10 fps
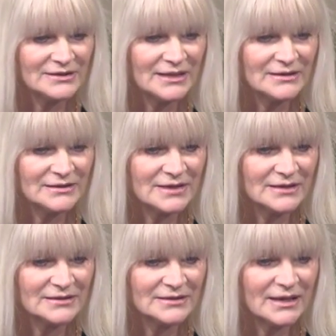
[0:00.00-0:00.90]
dot
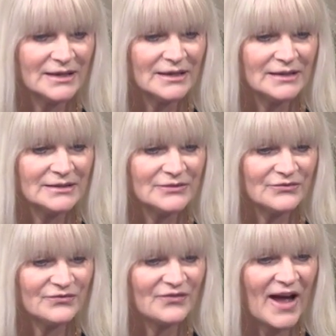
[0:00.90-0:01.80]
dot dot
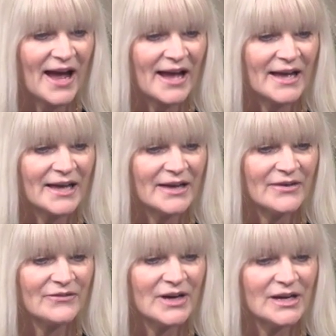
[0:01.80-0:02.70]

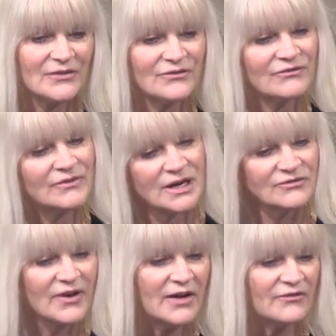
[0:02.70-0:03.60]
five
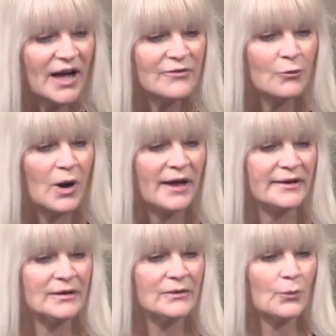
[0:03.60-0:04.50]
five five one.